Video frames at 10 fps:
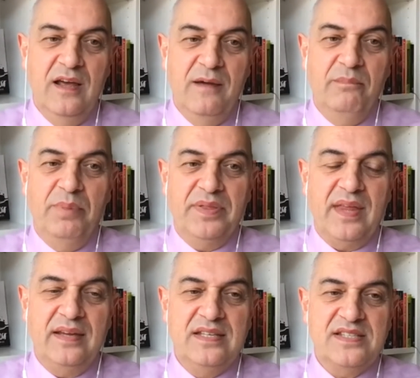but
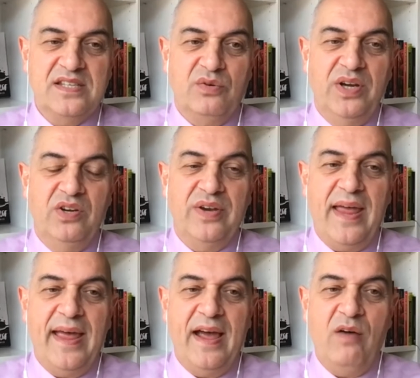they disagreed on
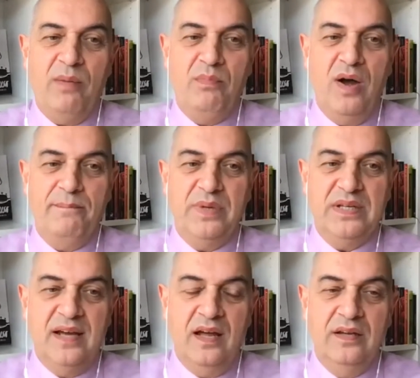how it might be
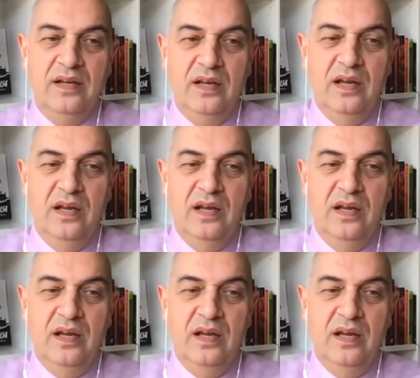done.